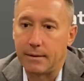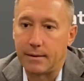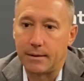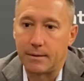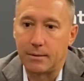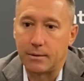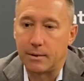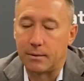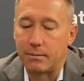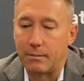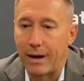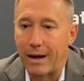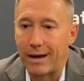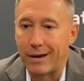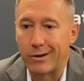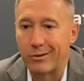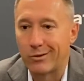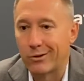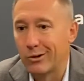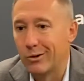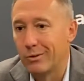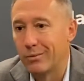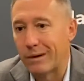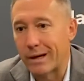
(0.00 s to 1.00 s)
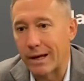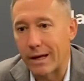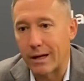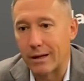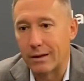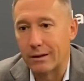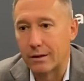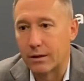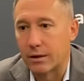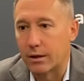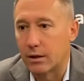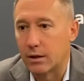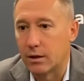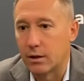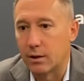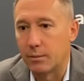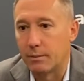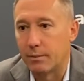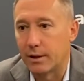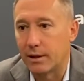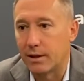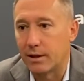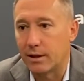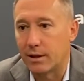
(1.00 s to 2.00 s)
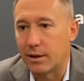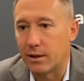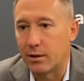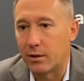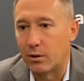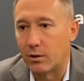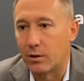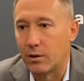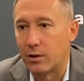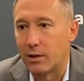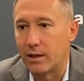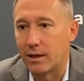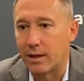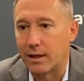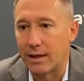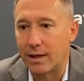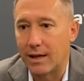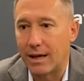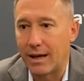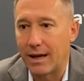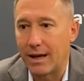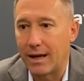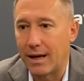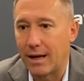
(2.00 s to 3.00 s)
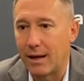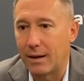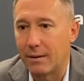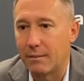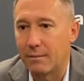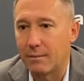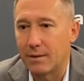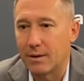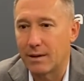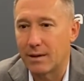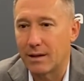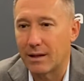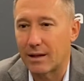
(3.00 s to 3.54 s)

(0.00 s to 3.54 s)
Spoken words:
With my group, I got to look at a little bit, you know, early in the game,